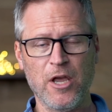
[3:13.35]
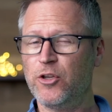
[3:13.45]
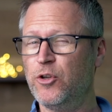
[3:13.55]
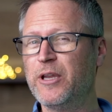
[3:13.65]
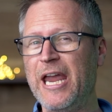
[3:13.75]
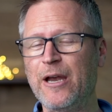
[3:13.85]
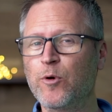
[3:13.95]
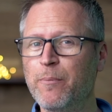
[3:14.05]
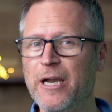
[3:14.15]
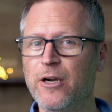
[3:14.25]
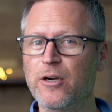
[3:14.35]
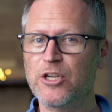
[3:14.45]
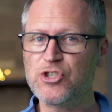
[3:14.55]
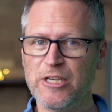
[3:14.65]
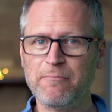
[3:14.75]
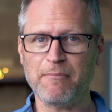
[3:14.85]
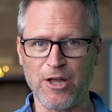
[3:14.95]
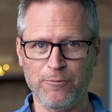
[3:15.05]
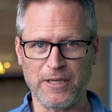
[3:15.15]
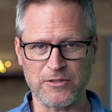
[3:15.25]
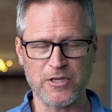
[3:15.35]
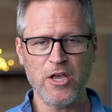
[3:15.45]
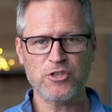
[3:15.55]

You can't repair a chipped mouthpiece.